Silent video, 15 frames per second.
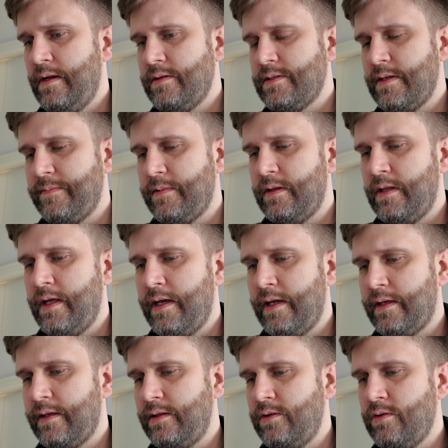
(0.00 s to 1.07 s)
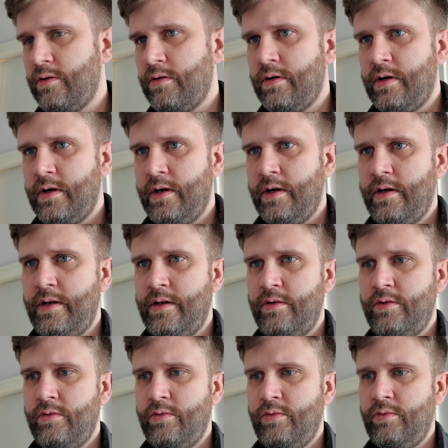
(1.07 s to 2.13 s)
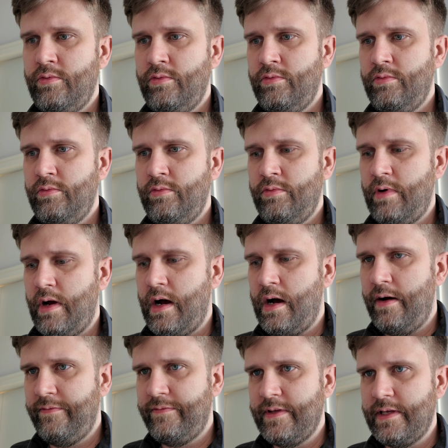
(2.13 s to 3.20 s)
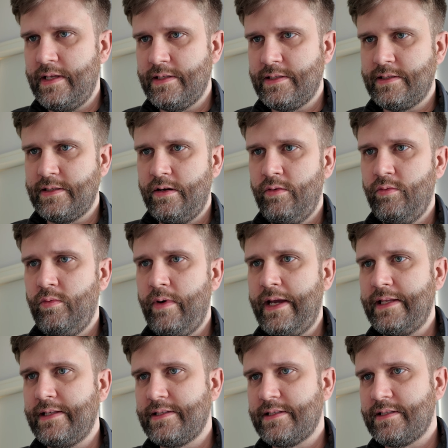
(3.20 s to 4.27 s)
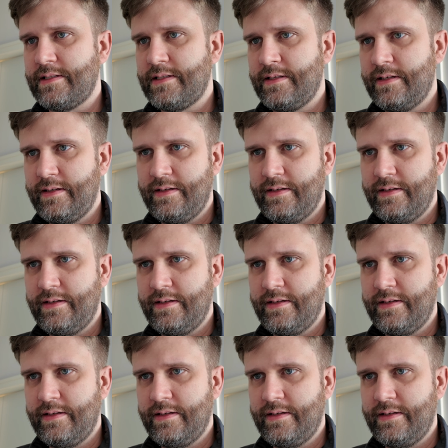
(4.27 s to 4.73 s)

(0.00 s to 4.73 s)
something like, your new office awaits.